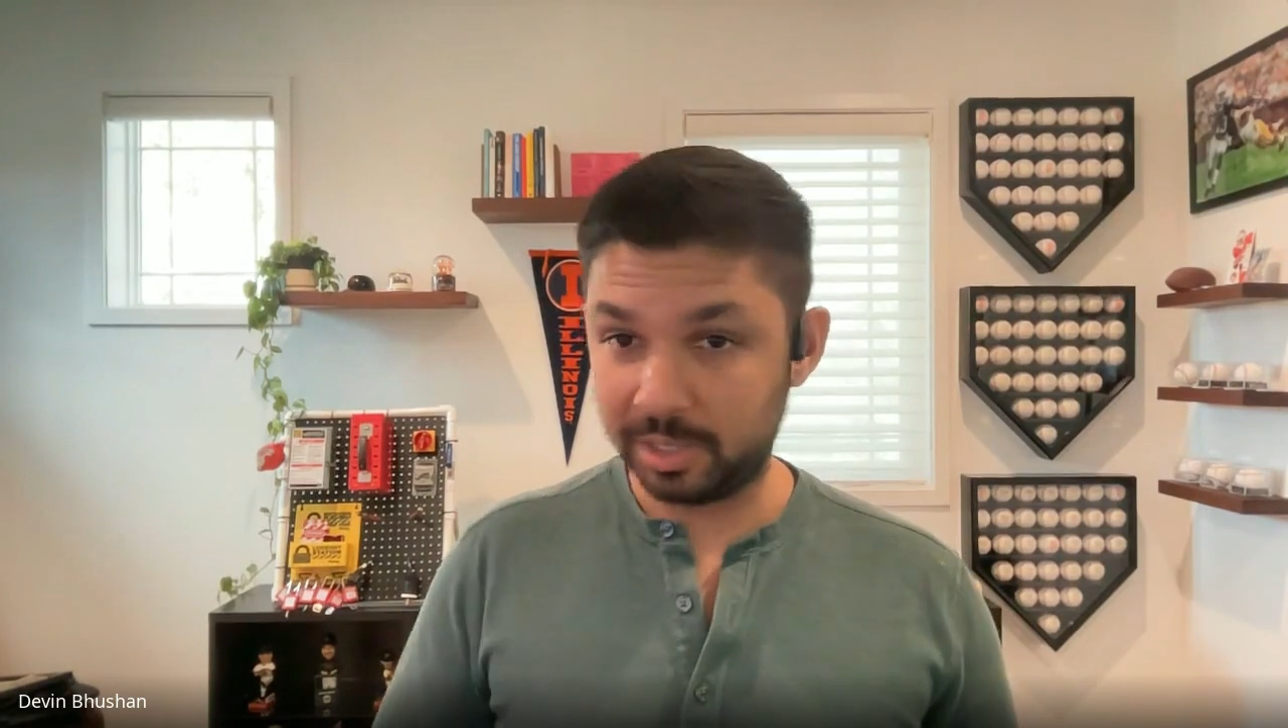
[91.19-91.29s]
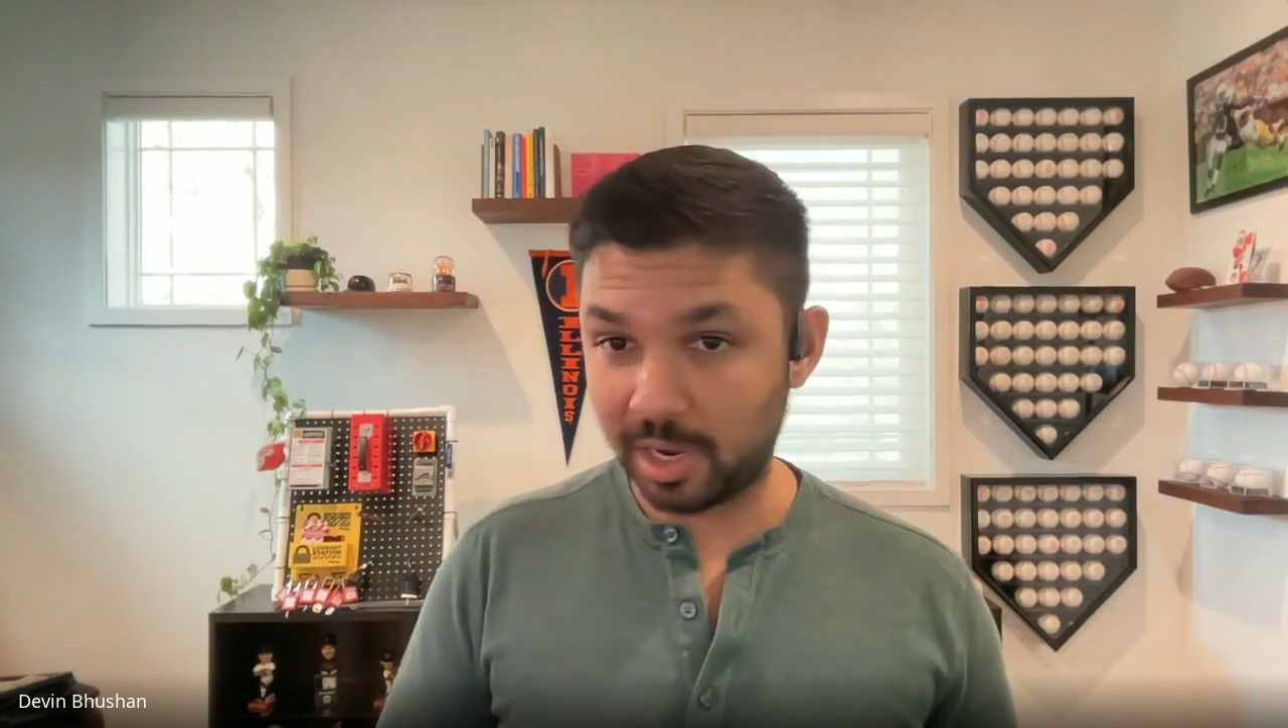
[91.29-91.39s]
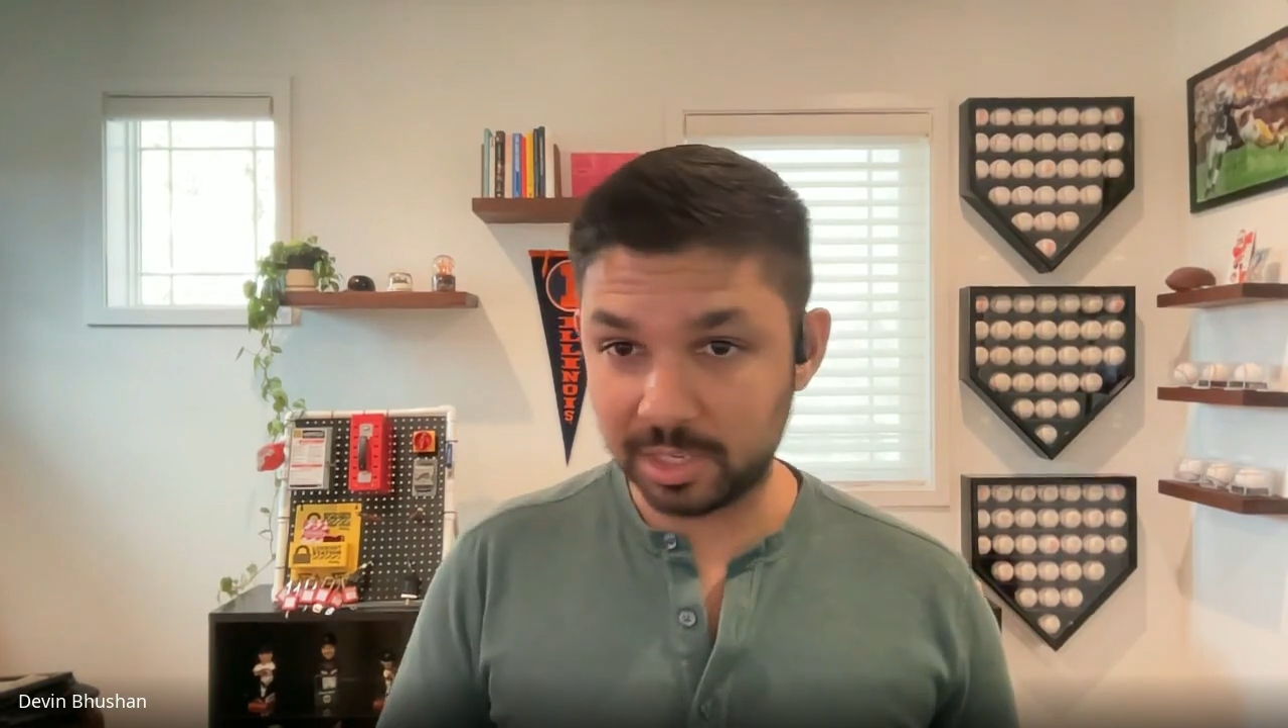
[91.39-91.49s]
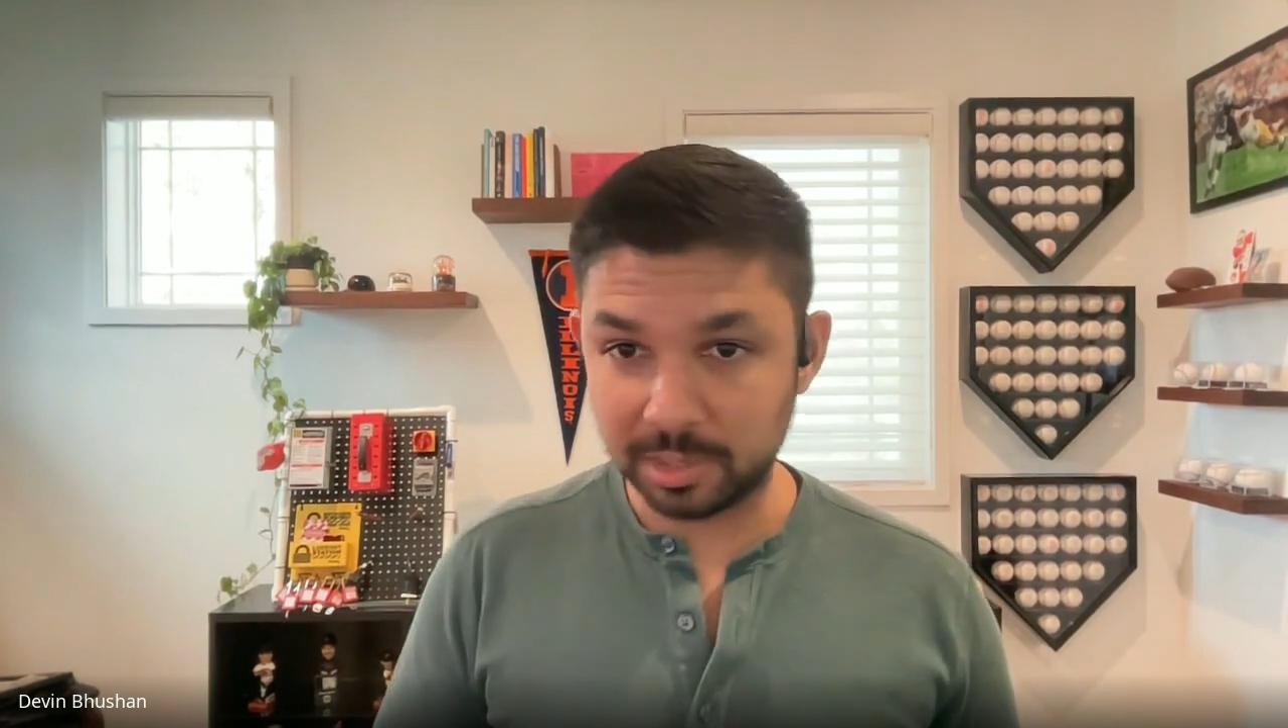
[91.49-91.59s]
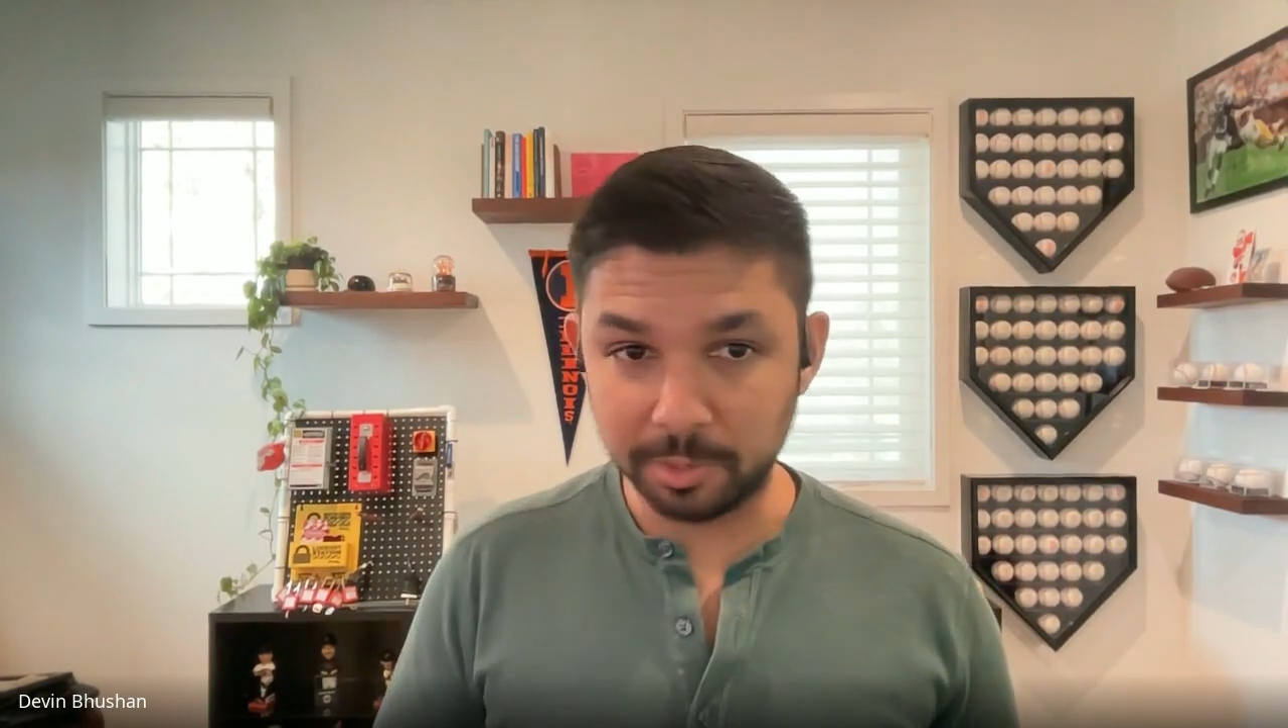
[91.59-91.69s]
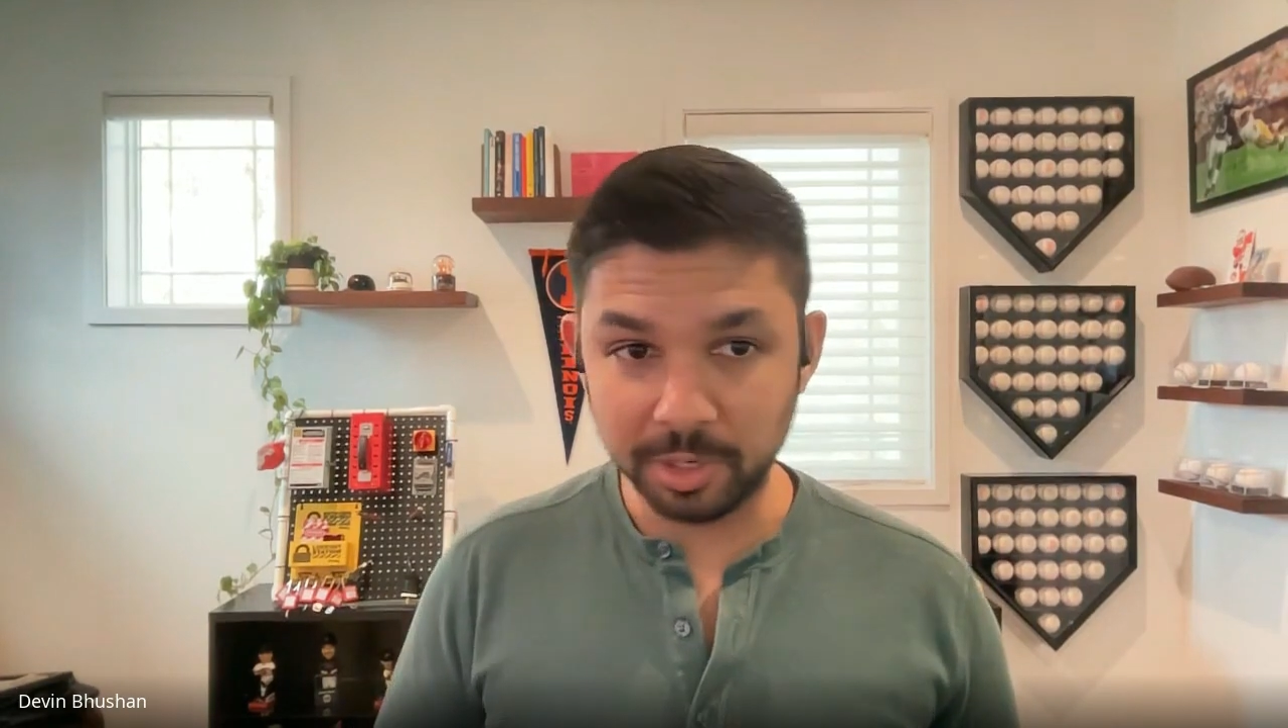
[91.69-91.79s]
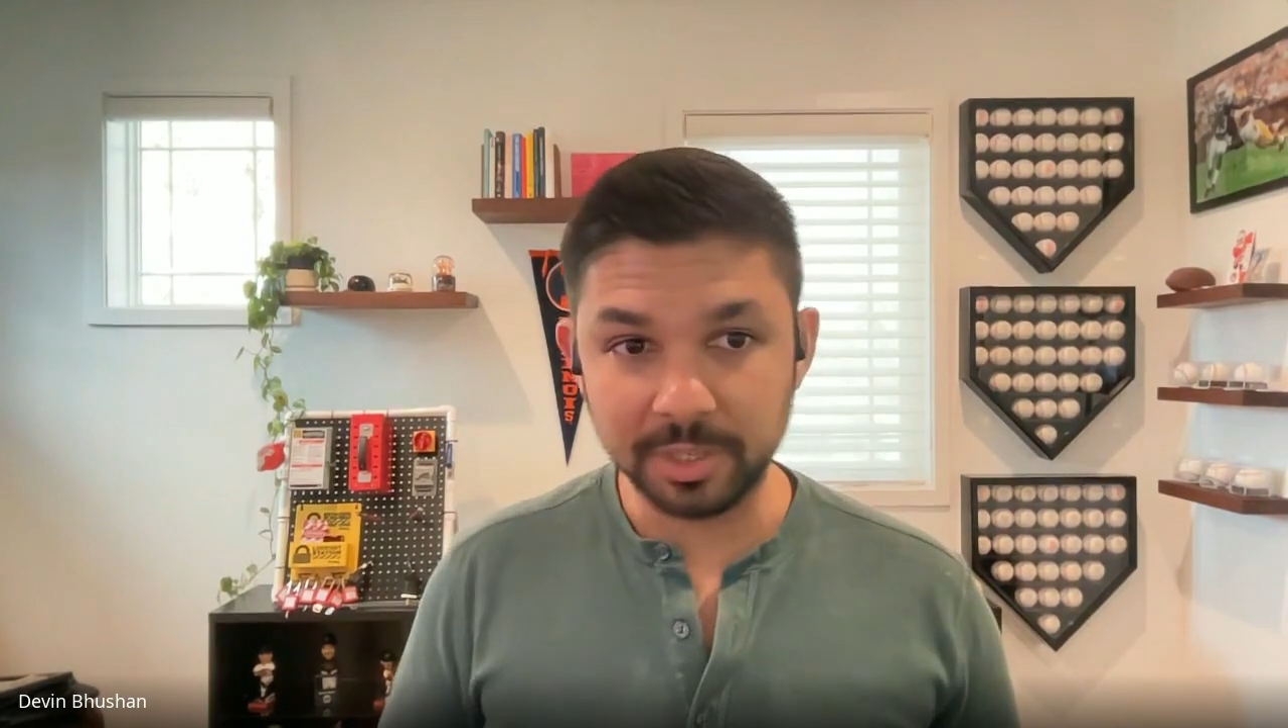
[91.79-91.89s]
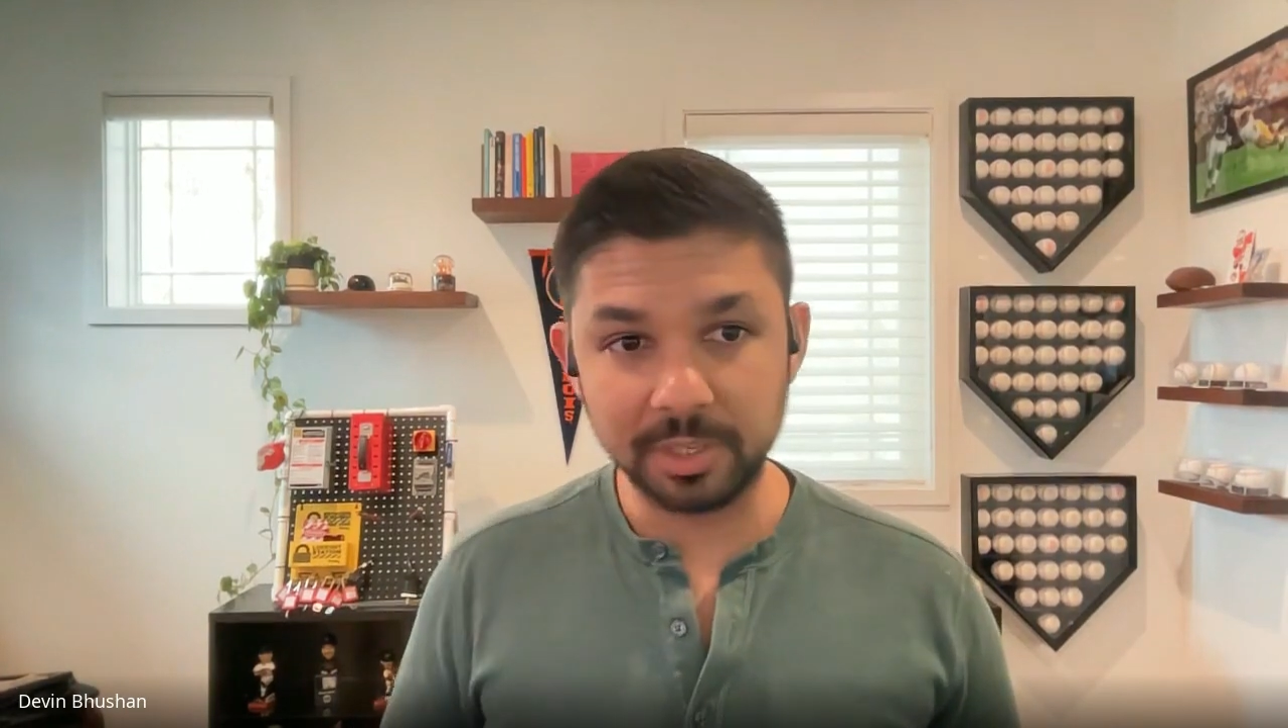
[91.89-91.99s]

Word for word: customers.